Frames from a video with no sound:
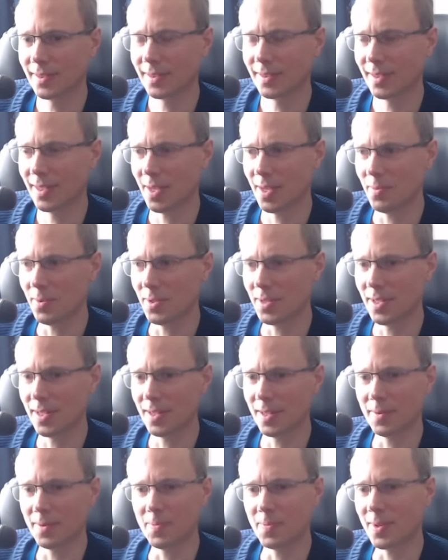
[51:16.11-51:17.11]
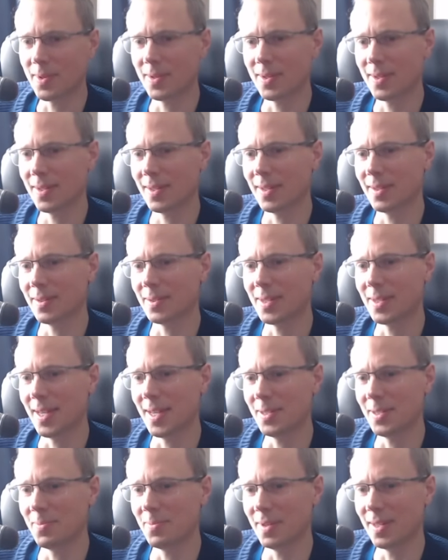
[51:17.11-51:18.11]
It wasn't a
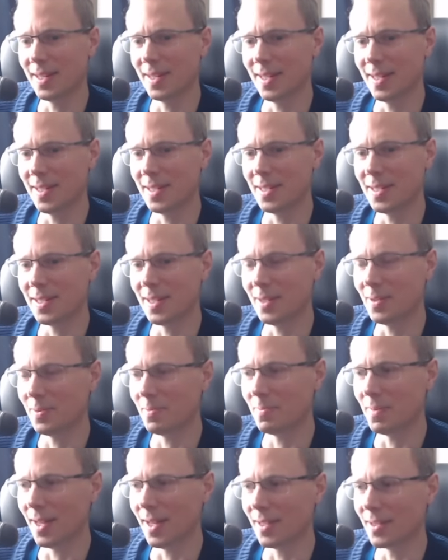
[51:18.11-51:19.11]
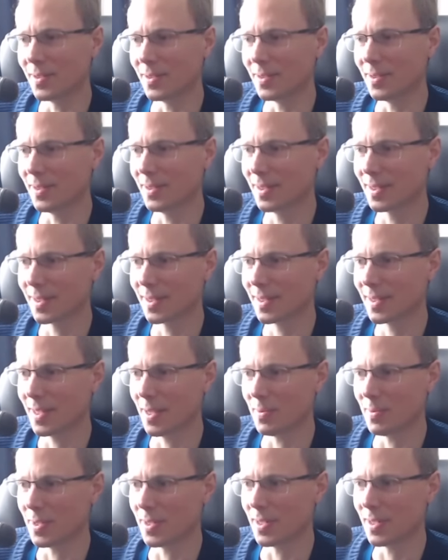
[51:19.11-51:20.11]
case of being lazy to help Balador. It
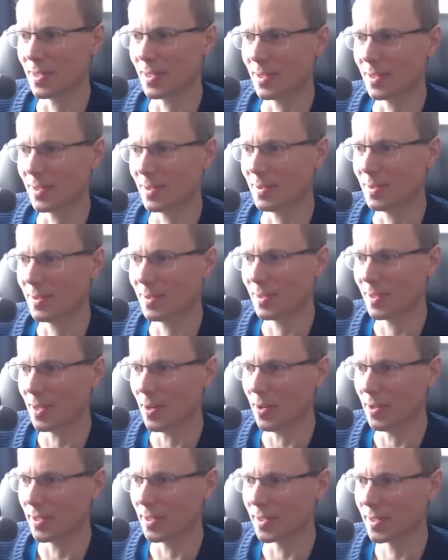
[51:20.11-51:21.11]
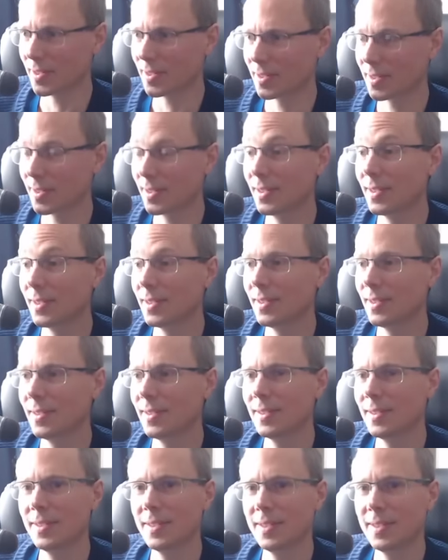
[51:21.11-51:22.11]
was honor.
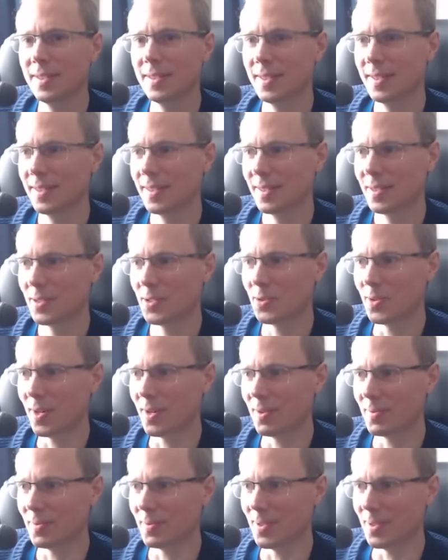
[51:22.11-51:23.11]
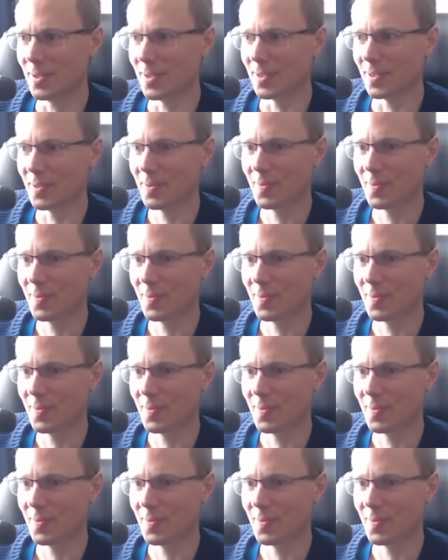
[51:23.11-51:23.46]
Strength and honor.